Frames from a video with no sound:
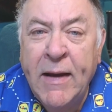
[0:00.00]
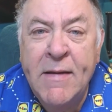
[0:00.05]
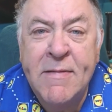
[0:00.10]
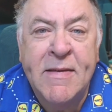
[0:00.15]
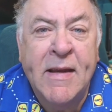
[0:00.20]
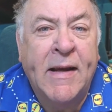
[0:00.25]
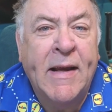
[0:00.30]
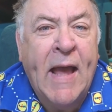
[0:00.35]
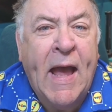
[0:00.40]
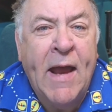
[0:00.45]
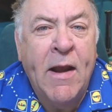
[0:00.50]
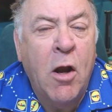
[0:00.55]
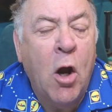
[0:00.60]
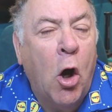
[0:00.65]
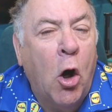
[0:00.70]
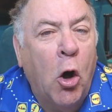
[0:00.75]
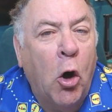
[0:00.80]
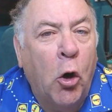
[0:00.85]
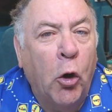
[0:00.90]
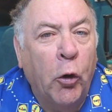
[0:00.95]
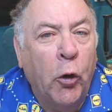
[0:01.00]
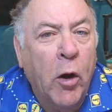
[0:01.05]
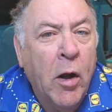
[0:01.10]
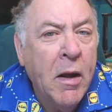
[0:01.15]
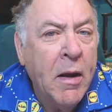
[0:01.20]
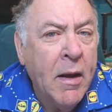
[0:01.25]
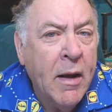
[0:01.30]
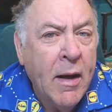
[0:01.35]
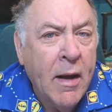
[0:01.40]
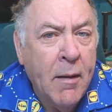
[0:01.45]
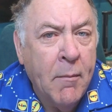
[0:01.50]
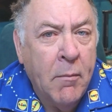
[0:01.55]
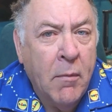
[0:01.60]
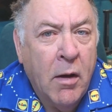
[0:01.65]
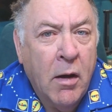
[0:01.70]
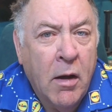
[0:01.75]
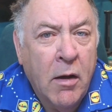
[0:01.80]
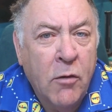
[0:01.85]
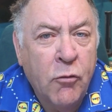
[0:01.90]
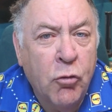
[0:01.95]
is again on
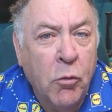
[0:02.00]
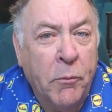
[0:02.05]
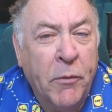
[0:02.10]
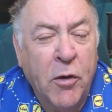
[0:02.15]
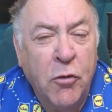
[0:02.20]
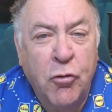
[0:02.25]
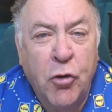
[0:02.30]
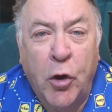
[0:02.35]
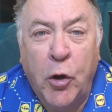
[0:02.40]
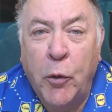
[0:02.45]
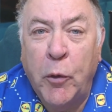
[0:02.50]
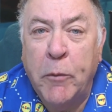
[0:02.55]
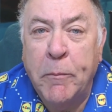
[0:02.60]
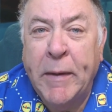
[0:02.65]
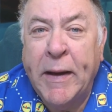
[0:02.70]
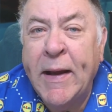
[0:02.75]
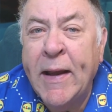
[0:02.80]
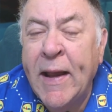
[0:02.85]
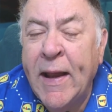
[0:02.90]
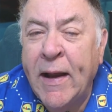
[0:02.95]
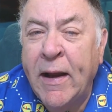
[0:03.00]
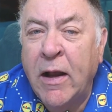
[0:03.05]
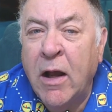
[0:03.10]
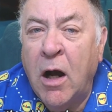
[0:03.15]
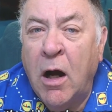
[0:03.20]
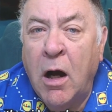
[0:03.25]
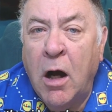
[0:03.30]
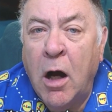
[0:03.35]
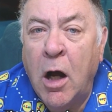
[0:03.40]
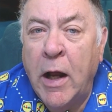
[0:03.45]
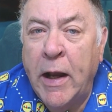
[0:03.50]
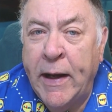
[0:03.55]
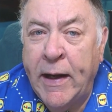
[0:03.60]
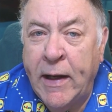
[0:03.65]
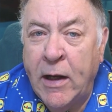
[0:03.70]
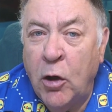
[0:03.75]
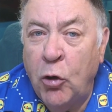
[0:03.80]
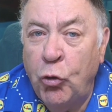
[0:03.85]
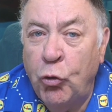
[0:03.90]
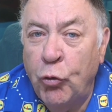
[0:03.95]
something to do with my kit car,
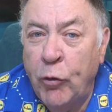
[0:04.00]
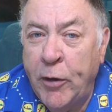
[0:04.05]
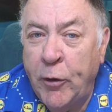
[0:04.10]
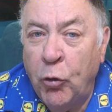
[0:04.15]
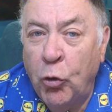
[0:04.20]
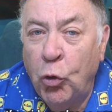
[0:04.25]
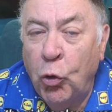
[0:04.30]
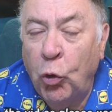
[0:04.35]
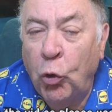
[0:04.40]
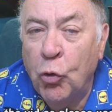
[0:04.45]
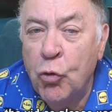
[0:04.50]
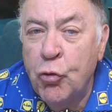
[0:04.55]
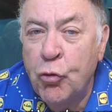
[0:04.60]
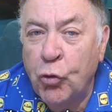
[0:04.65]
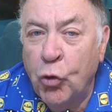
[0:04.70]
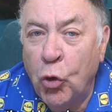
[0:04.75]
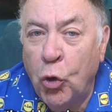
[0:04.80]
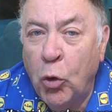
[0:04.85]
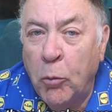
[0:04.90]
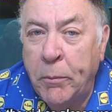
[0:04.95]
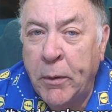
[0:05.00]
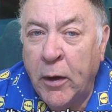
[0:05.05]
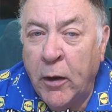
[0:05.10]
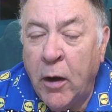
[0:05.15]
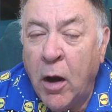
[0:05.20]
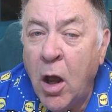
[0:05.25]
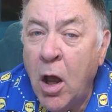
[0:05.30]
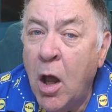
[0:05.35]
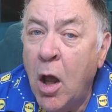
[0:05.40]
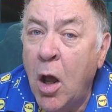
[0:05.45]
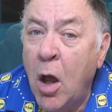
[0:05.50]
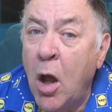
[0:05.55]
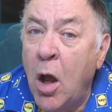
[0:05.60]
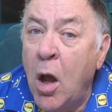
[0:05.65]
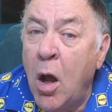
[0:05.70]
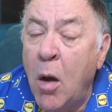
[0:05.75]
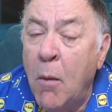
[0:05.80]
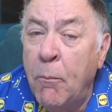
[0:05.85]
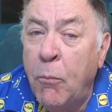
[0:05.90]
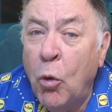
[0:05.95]
a Grinnall Scorpion.
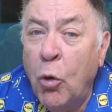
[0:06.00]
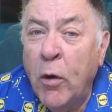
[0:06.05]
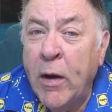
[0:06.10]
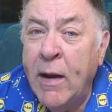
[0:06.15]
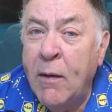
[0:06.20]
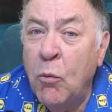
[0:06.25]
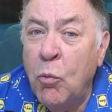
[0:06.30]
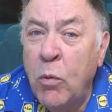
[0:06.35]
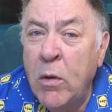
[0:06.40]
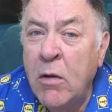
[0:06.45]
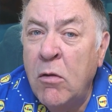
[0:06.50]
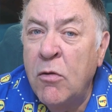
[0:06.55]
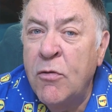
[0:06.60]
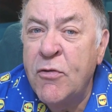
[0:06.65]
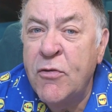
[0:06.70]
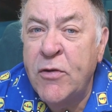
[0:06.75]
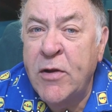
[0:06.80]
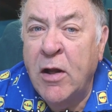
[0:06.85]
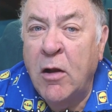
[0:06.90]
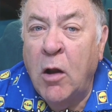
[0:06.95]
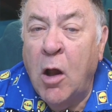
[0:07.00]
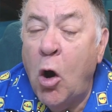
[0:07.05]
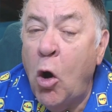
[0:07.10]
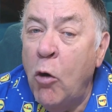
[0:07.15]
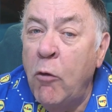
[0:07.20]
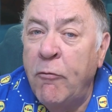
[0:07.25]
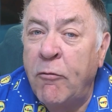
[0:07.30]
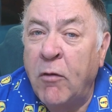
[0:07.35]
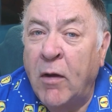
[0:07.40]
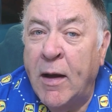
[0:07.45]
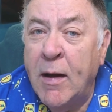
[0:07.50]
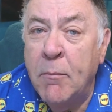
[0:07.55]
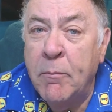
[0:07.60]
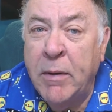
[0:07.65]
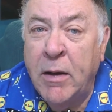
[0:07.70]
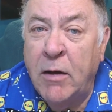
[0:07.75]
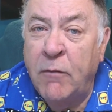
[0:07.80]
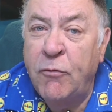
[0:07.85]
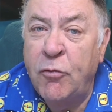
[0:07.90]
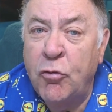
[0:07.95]
But it will still, hopefully,
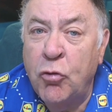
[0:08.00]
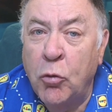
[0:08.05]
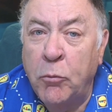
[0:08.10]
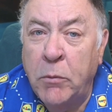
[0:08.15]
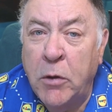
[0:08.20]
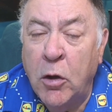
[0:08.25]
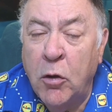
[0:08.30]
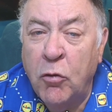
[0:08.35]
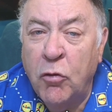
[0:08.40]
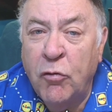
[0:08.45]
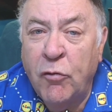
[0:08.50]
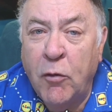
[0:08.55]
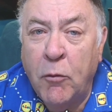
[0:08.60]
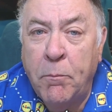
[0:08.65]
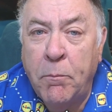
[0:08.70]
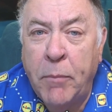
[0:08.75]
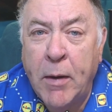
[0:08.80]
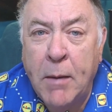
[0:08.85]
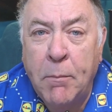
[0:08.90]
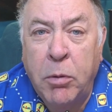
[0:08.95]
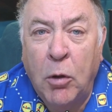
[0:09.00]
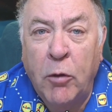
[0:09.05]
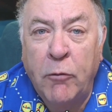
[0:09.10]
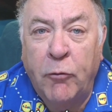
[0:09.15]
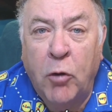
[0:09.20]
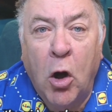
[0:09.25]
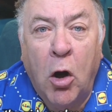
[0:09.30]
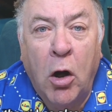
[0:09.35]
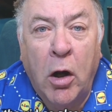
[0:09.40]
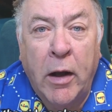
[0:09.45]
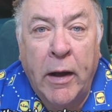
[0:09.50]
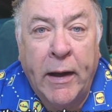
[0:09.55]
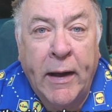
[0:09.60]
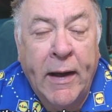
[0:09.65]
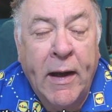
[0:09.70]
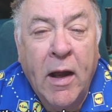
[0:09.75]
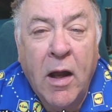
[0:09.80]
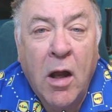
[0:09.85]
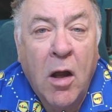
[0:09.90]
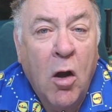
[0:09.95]
be of some use for people who've got
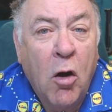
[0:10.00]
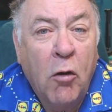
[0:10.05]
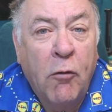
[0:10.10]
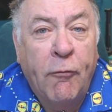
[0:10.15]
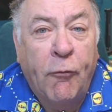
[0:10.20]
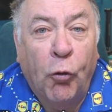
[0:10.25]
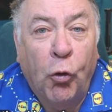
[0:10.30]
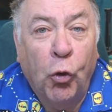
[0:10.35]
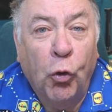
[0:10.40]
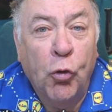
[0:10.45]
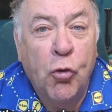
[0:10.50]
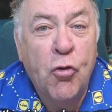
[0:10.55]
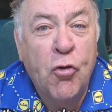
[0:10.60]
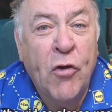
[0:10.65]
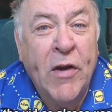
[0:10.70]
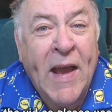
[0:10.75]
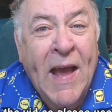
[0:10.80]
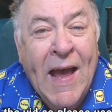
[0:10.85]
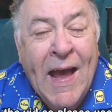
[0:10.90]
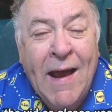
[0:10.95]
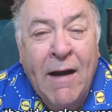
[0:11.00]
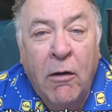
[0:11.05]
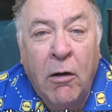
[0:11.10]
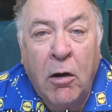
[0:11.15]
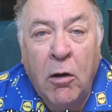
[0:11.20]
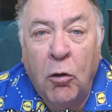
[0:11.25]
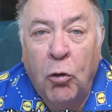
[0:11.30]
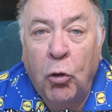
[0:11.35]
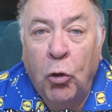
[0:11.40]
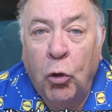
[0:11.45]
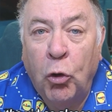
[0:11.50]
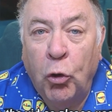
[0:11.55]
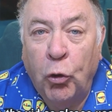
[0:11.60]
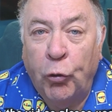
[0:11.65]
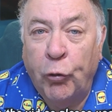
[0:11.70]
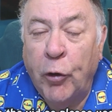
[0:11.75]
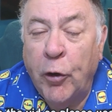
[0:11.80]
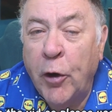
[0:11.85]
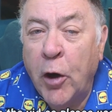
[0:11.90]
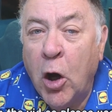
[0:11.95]
a Ford Sierra
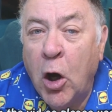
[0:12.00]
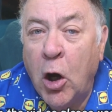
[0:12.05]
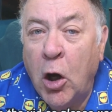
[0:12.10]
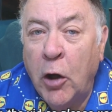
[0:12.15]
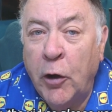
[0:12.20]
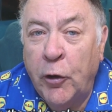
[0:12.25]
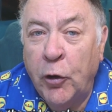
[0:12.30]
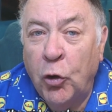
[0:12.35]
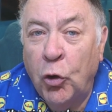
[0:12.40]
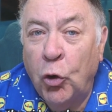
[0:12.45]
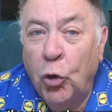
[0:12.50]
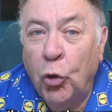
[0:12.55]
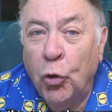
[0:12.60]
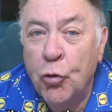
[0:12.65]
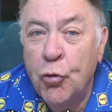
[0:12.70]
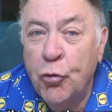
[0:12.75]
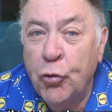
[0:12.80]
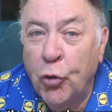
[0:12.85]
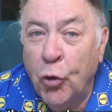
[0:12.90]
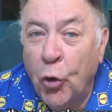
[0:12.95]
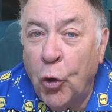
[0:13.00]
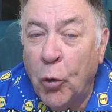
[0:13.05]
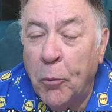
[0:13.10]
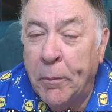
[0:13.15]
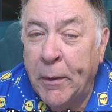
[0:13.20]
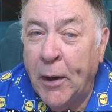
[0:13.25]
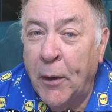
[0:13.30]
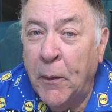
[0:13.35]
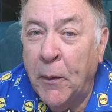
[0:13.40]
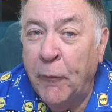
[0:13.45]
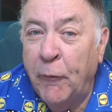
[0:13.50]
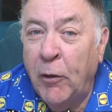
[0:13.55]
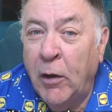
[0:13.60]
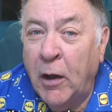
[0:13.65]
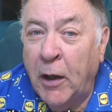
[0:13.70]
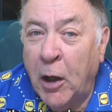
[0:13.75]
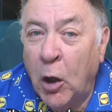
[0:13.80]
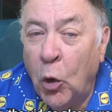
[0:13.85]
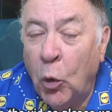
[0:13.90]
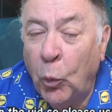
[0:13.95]
or Granada or Scorpio, a
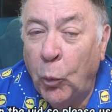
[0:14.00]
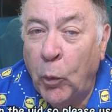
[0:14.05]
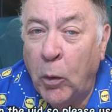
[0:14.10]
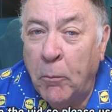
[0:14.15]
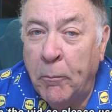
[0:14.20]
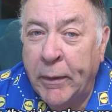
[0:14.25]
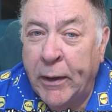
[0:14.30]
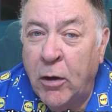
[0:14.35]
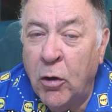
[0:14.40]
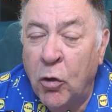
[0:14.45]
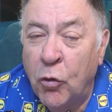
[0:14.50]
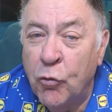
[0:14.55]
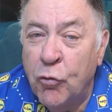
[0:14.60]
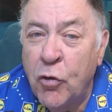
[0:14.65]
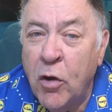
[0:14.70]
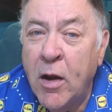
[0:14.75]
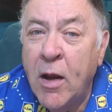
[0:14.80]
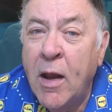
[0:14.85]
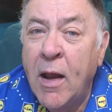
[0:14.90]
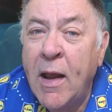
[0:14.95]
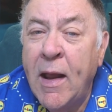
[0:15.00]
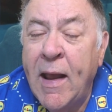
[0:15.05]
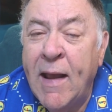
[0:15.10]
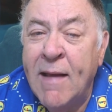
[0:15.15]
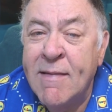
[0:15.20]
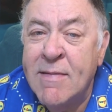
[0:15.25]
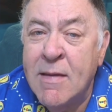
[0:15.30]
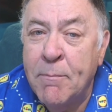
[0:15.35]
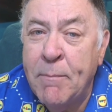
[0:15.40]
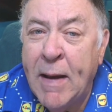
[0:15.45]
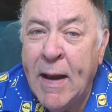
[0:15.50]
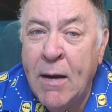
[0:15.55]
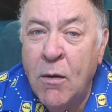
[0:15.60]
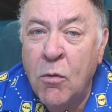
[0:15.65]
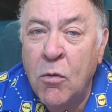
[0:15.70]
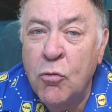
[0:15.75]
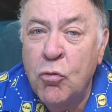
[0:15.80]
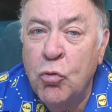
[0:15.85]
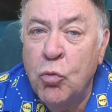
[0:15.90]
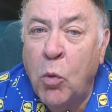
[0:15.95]
really old one, because it's
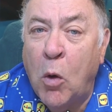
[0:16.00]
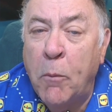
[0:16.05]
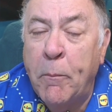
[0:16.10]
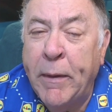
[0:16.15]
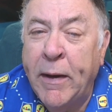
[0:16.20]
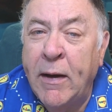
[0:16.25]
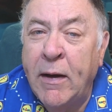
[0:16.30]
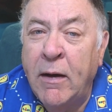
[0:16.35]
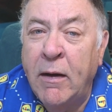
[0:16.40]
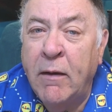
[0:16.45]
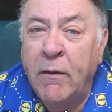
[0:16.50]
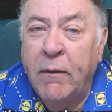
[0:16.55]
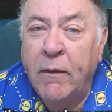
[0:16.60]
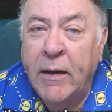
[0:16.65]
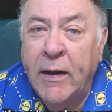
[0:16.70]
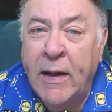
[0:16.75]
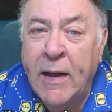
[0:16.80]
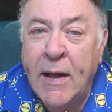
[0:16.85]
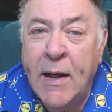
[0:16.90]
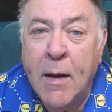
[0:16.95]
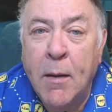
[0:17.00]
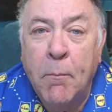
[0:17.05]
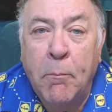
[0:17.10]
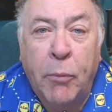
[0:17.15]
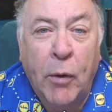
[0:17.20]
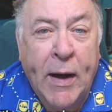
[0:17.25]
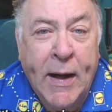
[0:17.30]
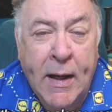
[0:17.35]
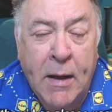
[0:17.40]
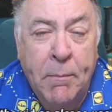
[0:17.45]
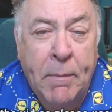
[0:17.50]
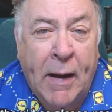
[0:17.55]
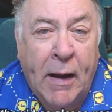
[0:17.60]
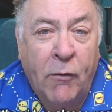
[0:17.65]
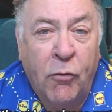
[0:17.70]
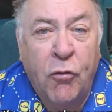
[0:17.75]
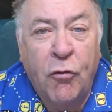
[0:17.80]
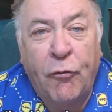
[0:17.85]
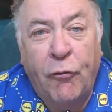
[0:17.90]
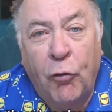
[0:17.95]
about swapping the brake
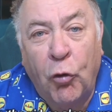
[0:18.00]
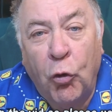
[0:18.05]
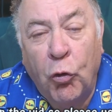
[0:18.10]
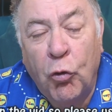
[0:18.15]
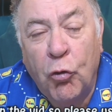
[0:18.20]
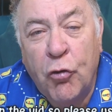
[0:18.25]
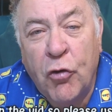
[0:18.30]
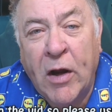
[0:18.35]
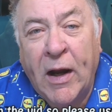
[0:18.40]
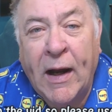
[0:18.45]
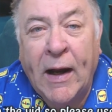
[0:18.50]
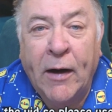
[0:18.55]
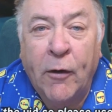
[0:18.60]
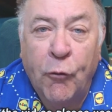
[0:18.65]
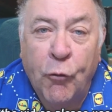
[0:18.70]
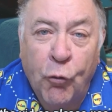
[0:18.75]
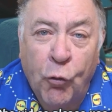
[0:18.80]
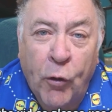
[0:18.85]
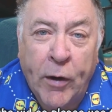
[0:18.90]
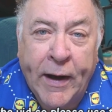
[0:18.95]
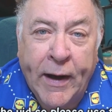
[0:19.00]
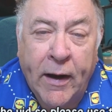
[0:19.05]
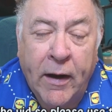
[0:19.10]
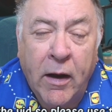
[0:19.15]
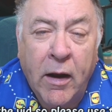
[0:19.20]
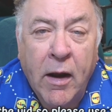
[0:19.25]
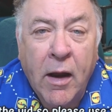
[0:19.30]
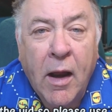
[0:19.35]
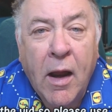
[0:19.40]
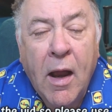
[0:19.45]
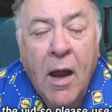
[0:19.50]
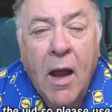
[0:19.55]
pads front and rear.